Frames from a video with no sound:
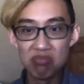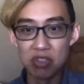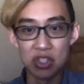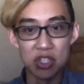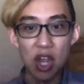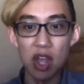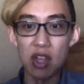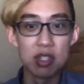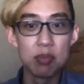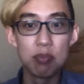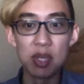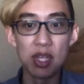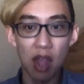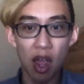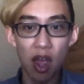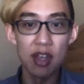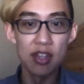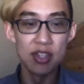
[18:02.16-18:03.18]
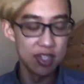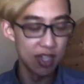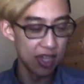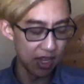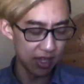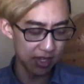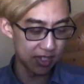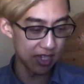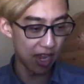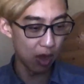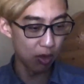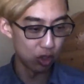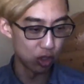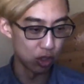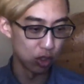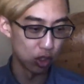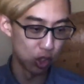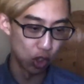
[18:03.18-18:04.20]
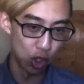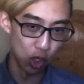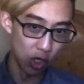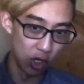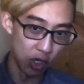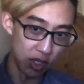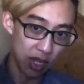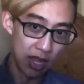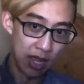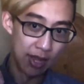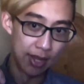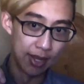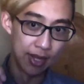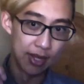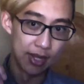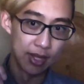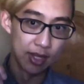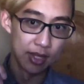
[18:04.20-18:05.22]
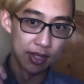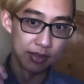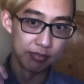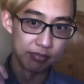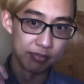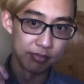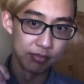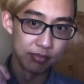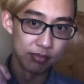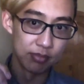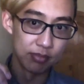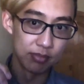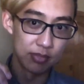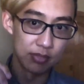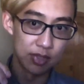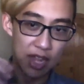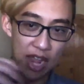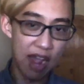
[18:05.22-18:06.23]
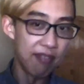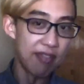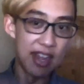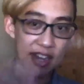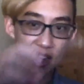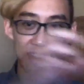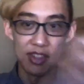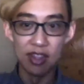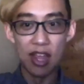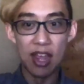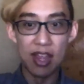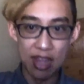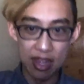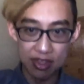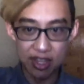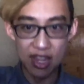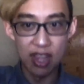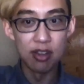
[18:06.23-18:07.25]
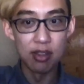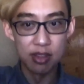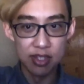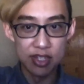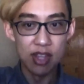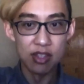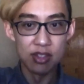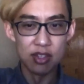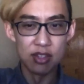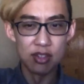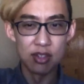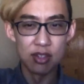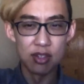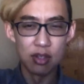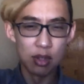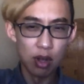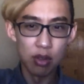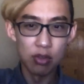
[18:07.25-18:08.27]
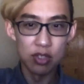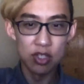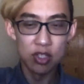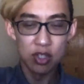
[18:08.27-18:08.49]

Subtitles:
just because it sounds good to have that in at the end of the sentence, you know,